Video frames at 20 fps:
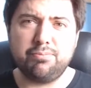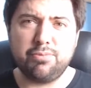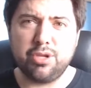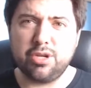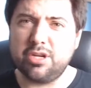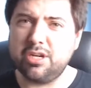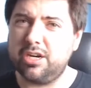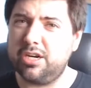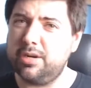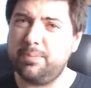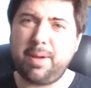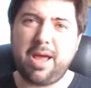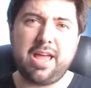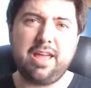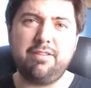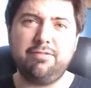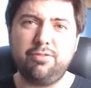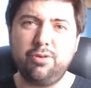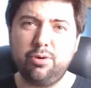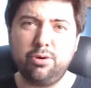you can kind of
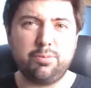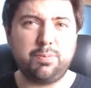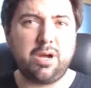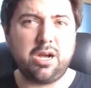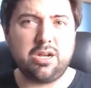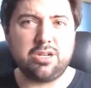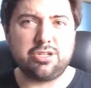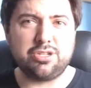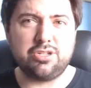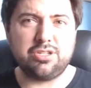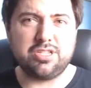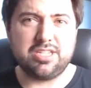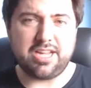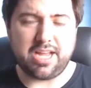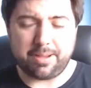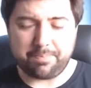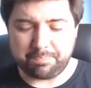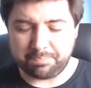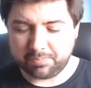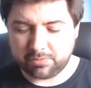pay it forward, pass on to
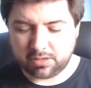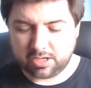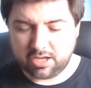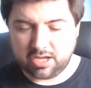them,